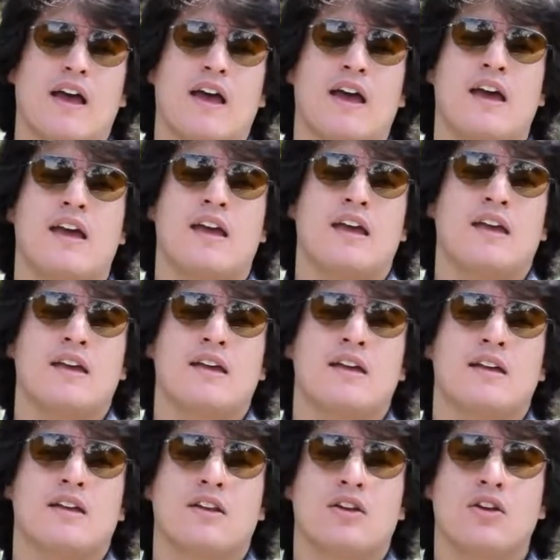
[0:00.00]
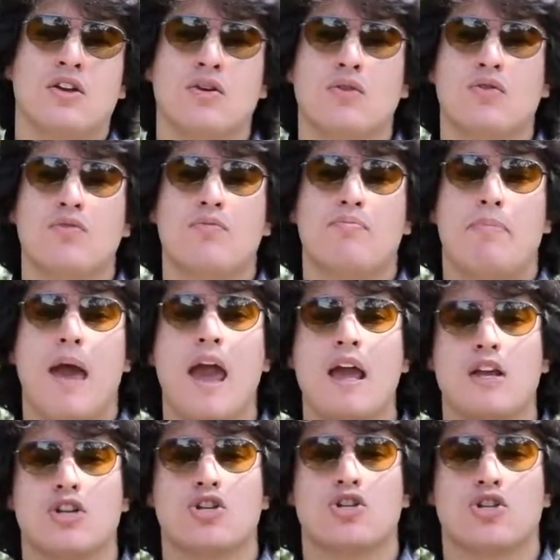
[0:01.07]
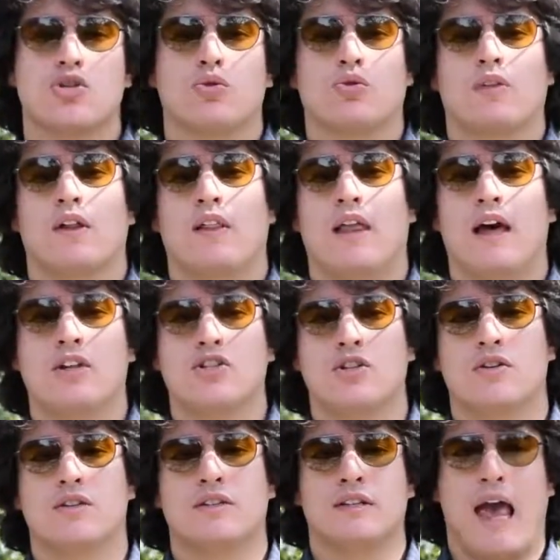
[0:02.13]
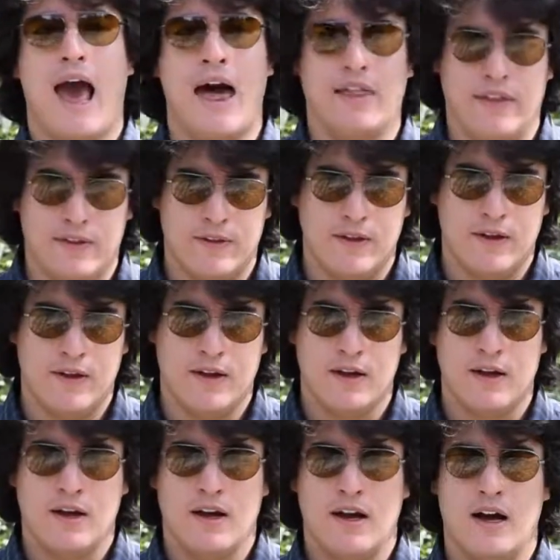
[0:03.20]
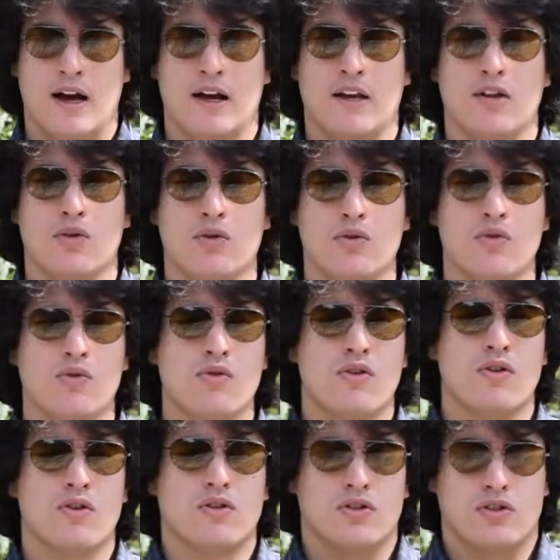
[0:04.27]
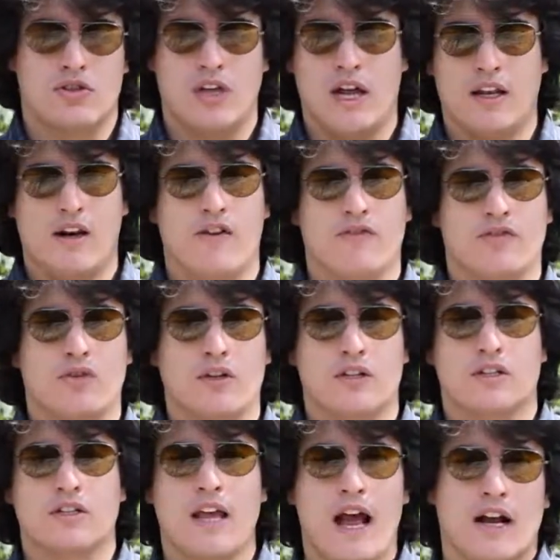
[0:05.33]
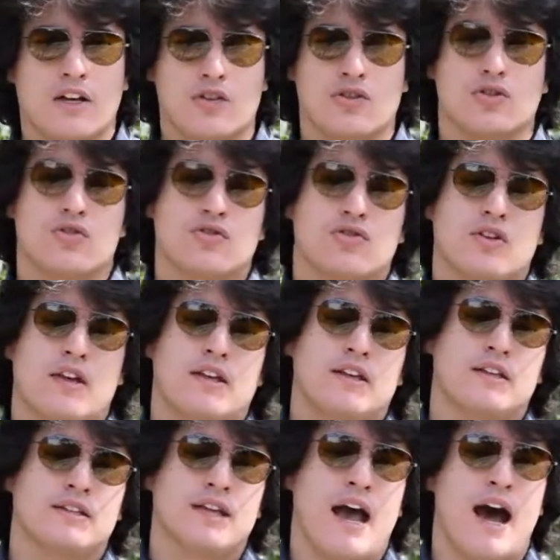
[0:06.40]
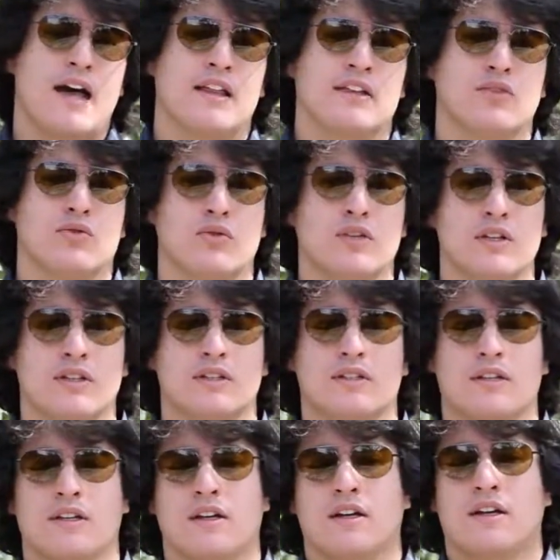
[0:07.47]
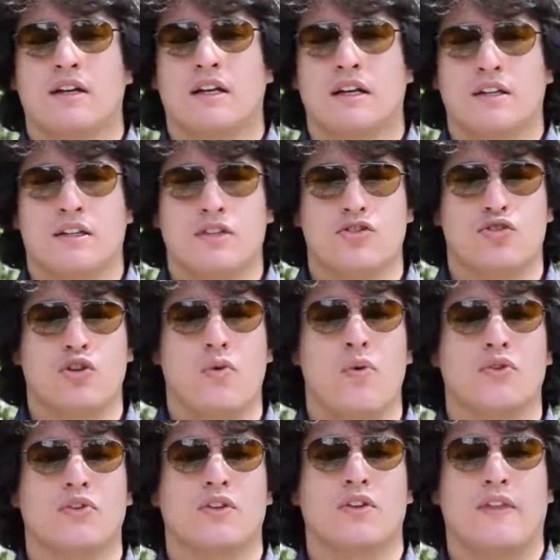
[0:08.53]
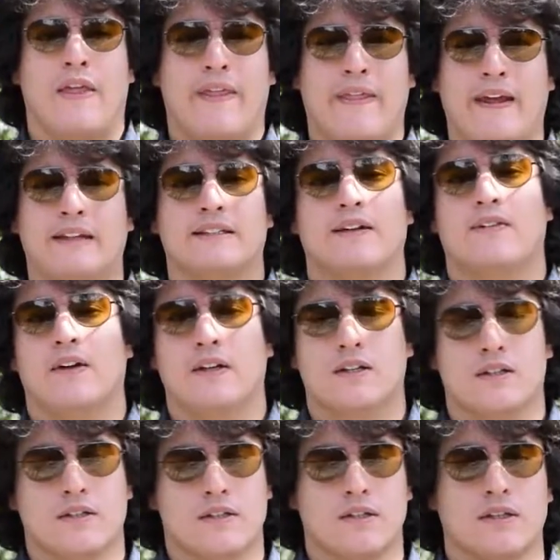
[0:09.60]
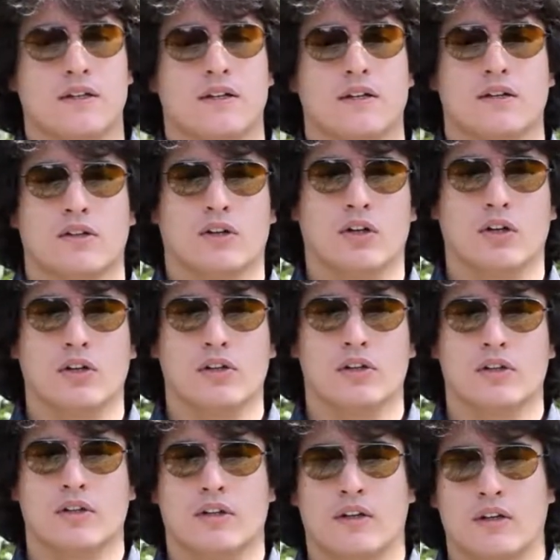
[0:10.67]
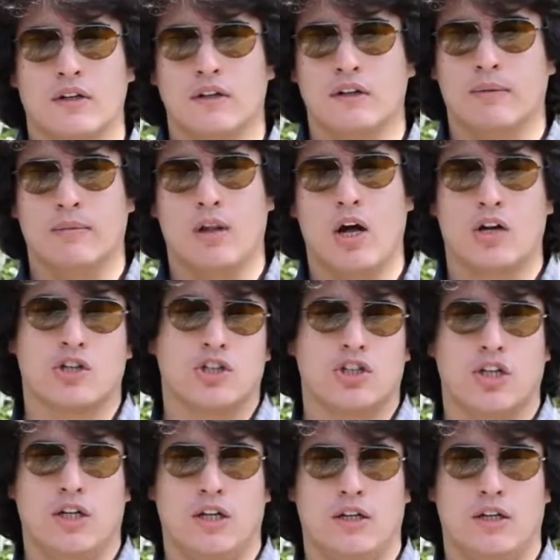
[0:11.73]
a new page to the ledger is added. A new set of transactions is added to this distributed database called blockchain.